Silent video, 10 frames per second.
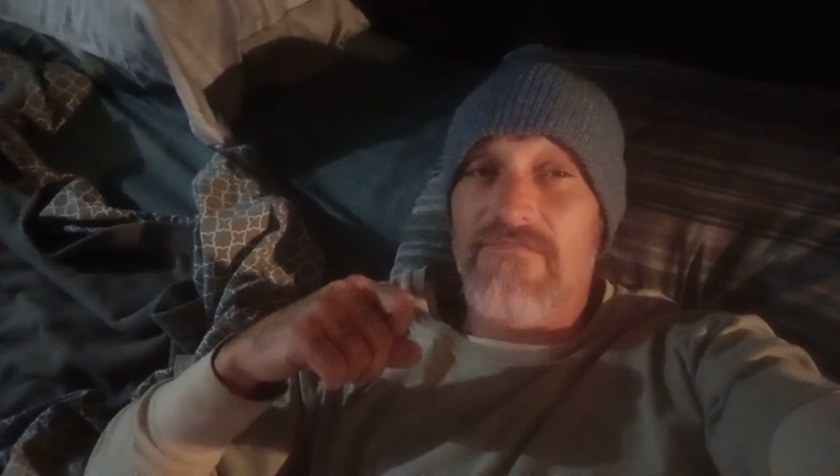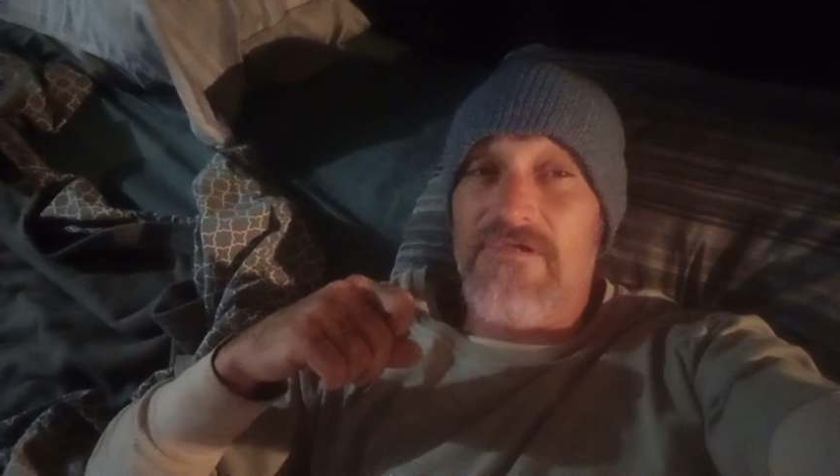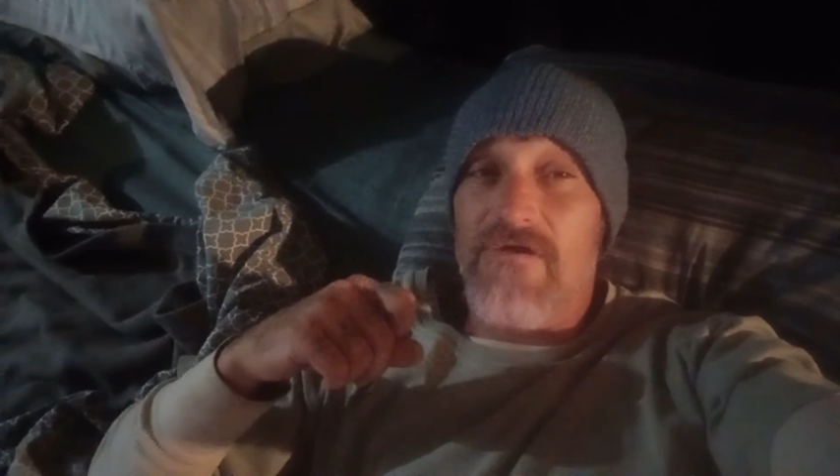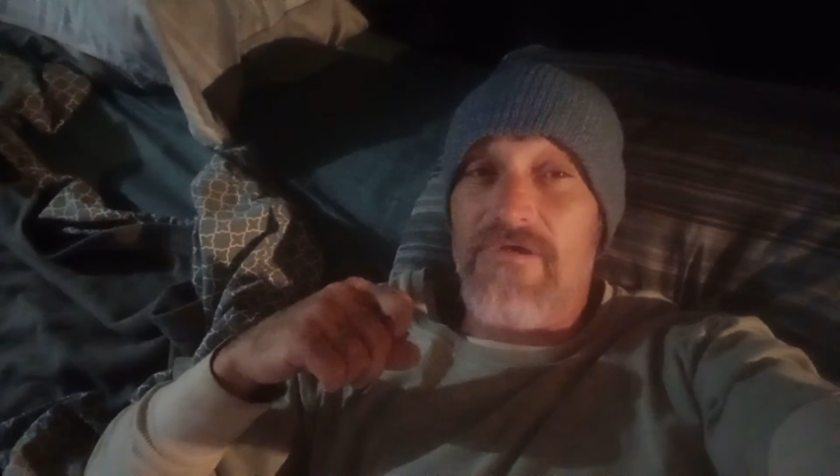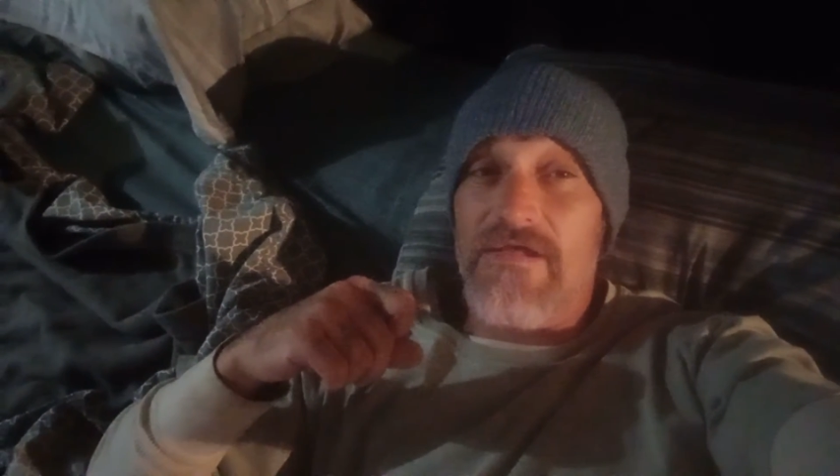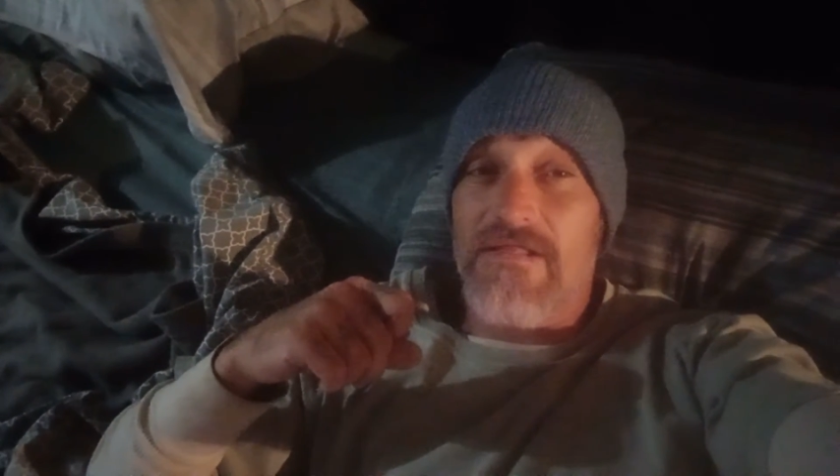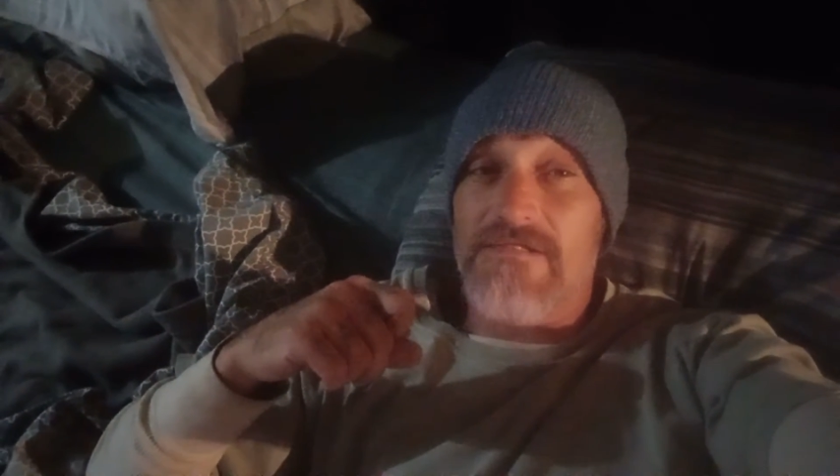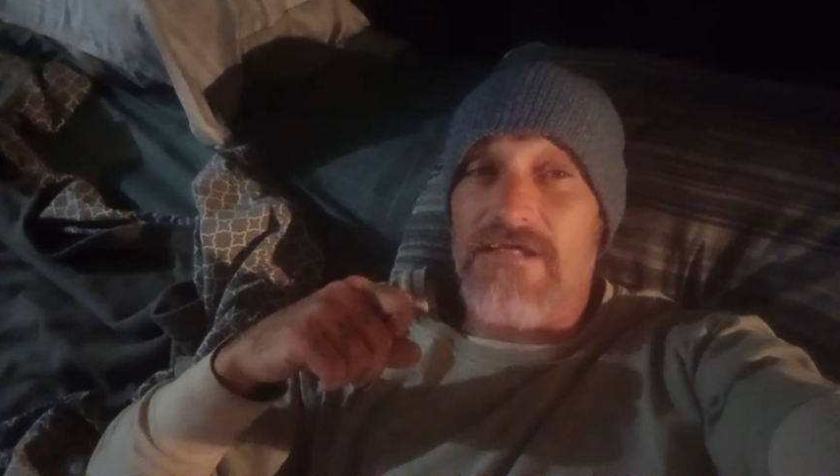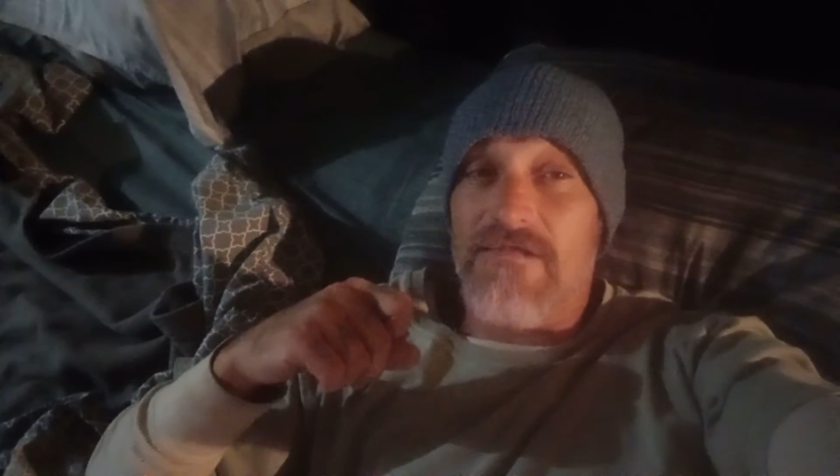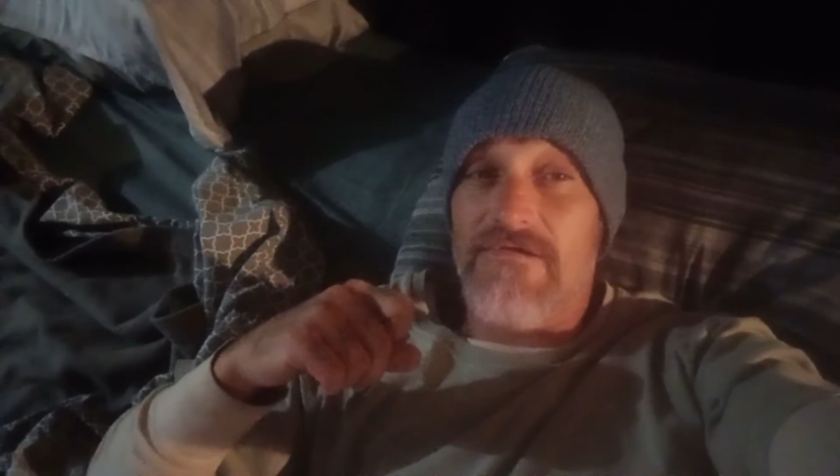Y'all
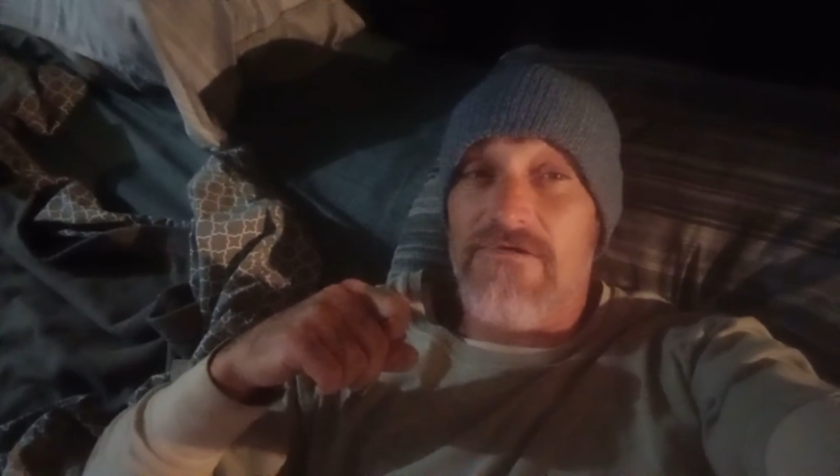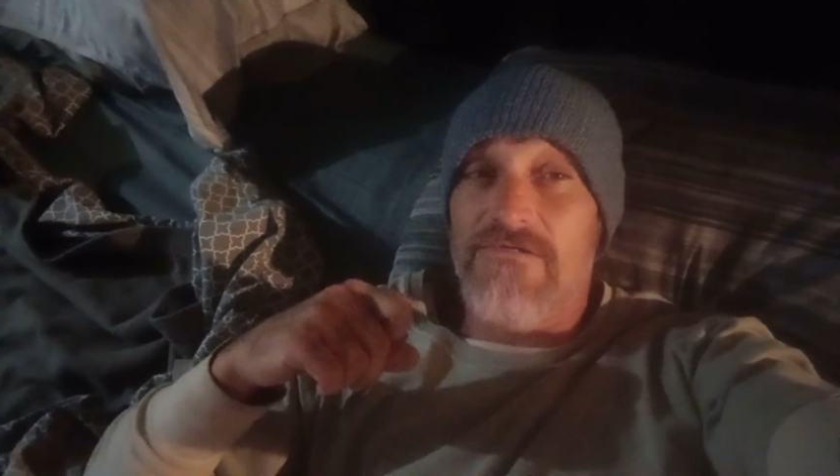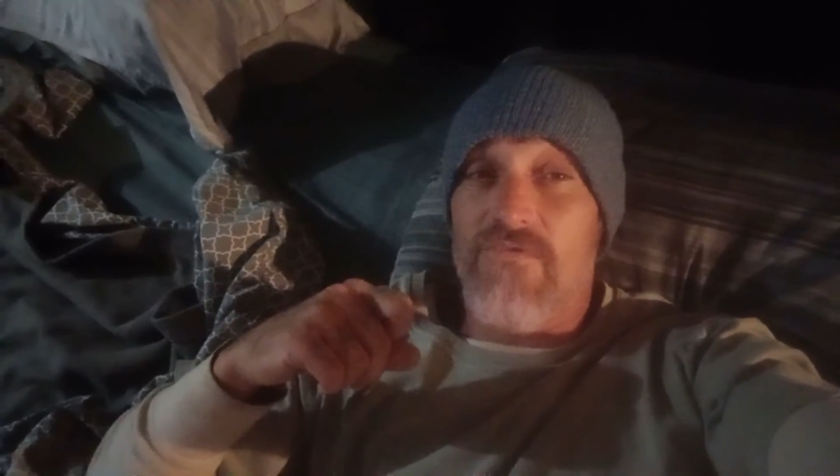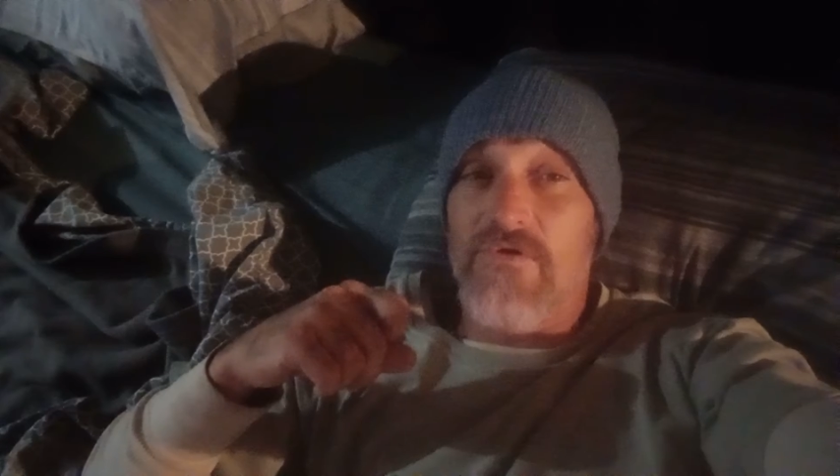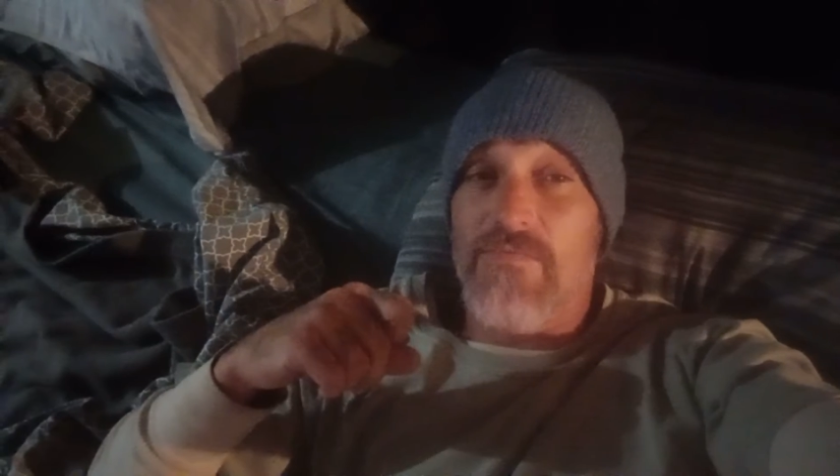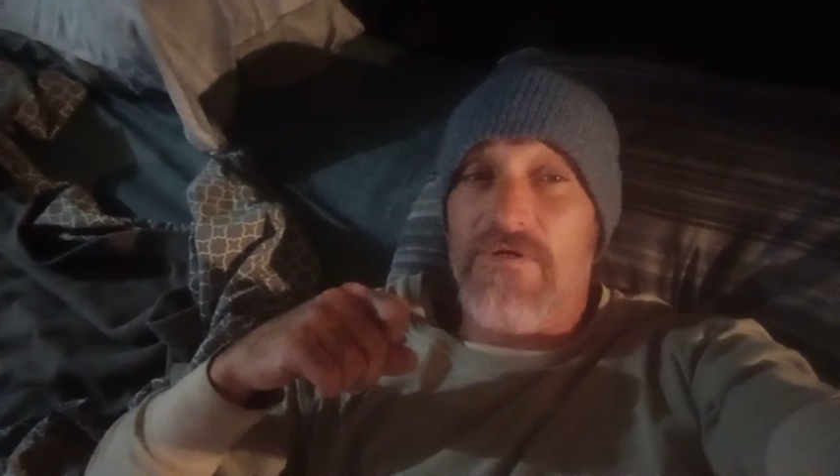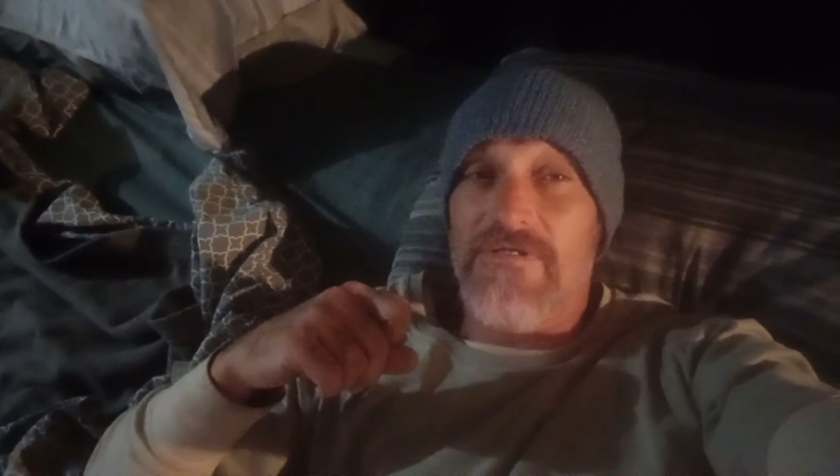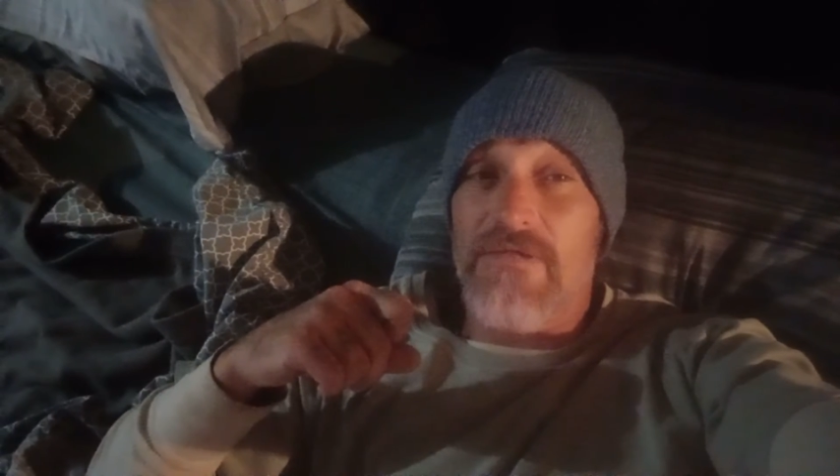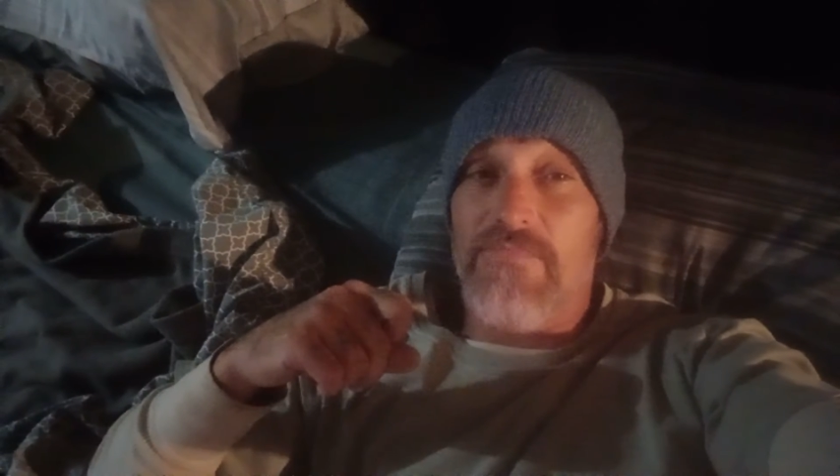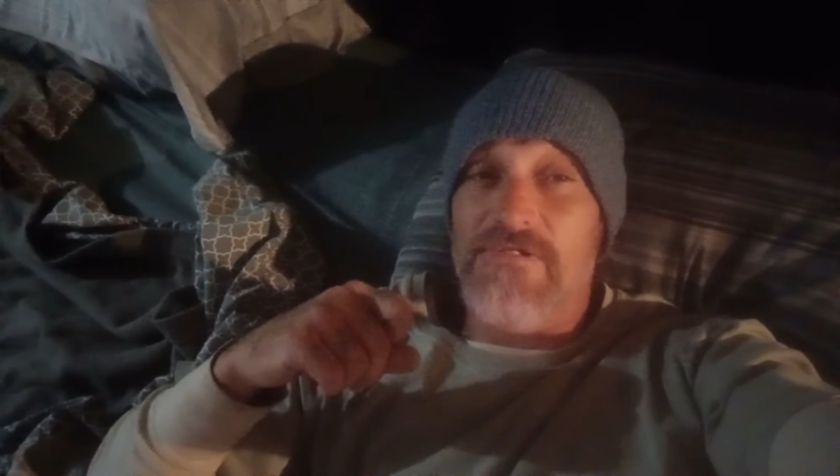idiots out there who's wanting to put
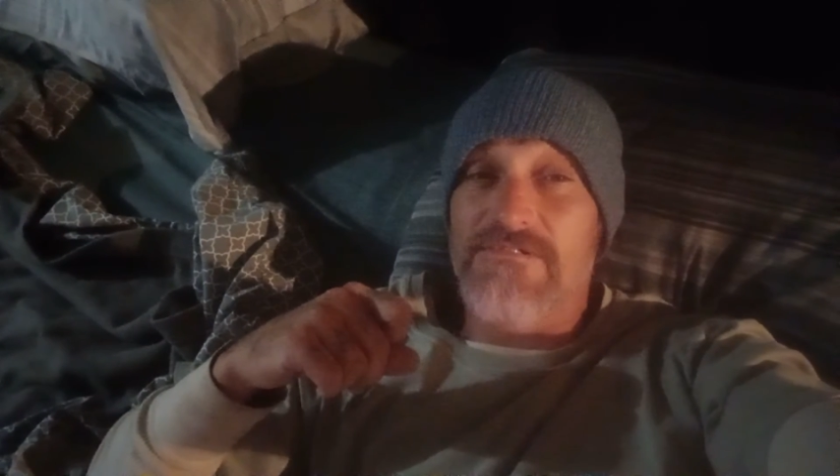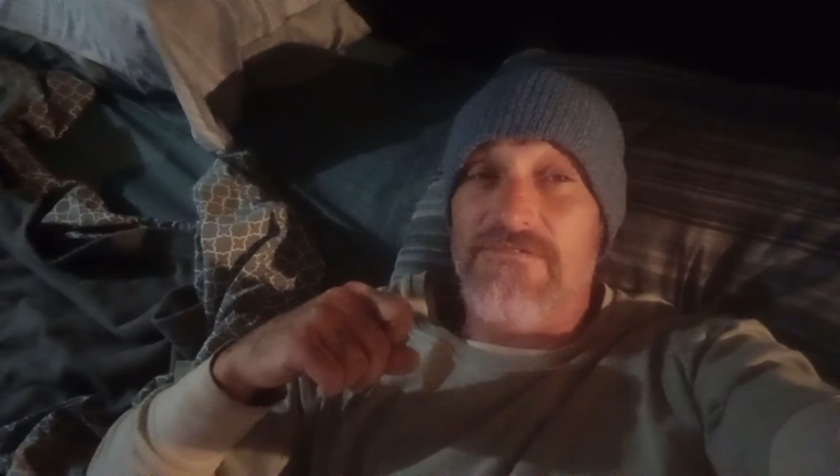that pistol